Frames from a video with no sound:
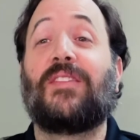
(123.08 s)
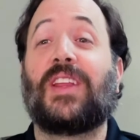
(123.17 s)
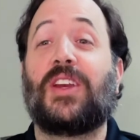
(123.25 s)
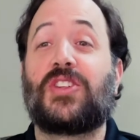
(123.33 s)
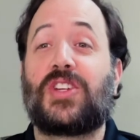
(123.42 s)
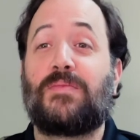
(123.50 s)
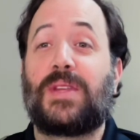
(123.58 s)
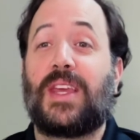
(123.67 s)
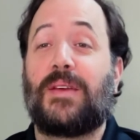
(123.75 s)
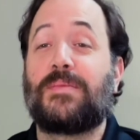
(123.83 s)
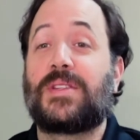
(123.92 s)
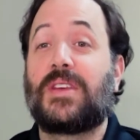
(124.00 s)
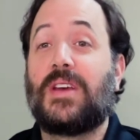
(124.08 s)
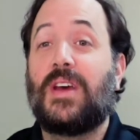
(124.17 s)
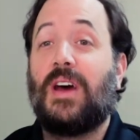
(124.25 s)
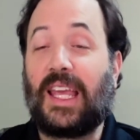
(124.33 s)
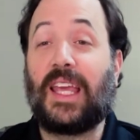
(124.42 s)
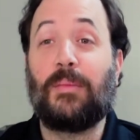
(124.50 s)
leadership team's
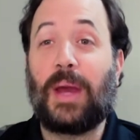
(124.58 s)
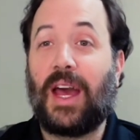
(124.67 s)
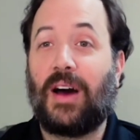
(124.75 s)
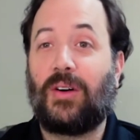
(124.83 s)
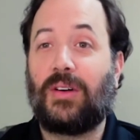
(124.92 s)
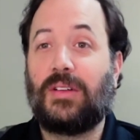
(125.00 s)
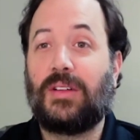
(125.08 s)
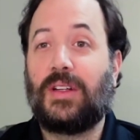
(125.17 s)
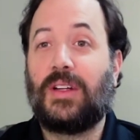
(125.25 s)
email